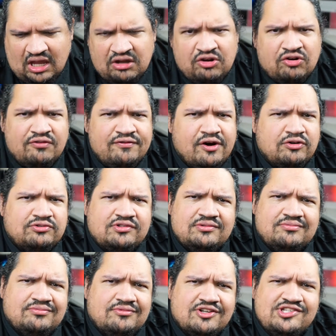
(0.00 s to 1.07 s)
go vote.
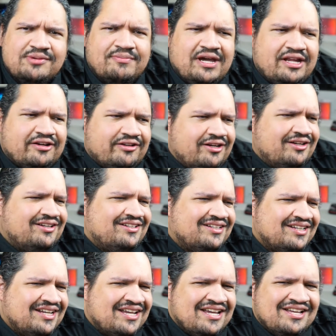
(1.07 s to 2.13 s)
Doesn't matter
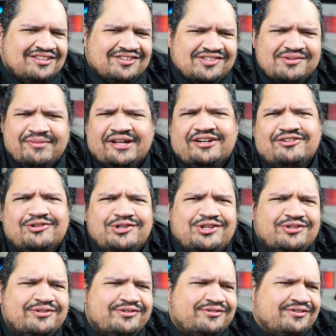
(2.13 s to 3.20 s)
who
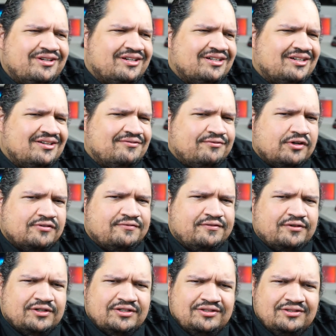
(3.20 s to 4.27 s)
you vote
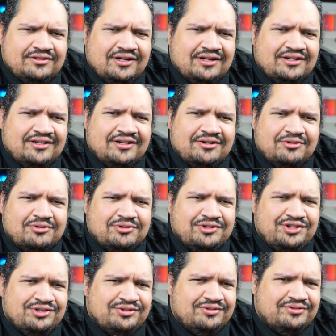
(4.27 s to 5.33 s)
for, who
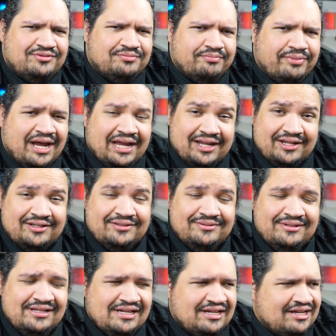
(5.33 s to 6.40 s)
you back.
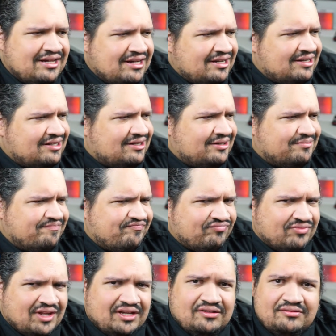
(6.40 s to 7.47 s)

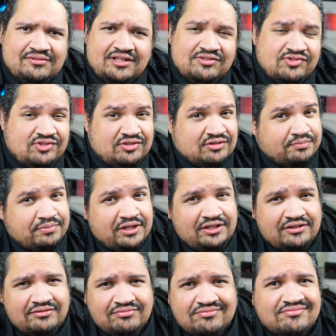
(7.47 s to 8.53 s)
That's your
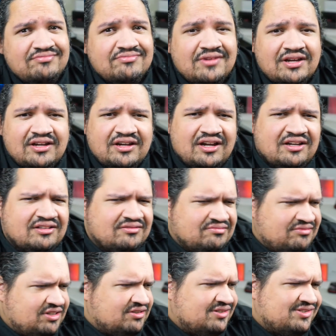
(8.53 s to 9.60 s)
opinion. And
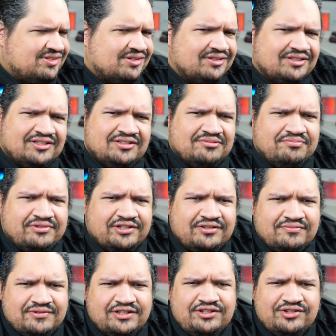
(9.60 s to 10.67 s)
you know, it's all good,
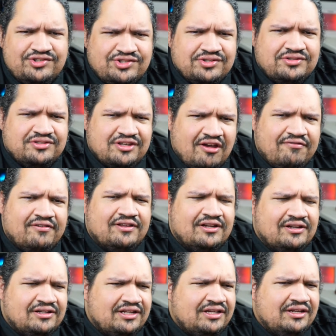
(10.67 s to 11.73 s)
but you should
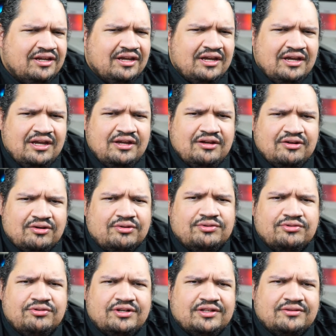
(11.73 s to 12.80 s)
definitely go
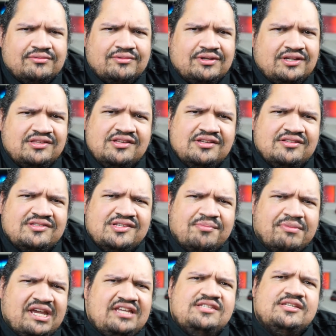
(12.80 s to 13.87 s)
do it. It's
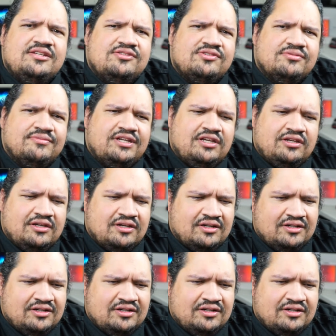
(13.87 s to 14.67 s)
amazing to me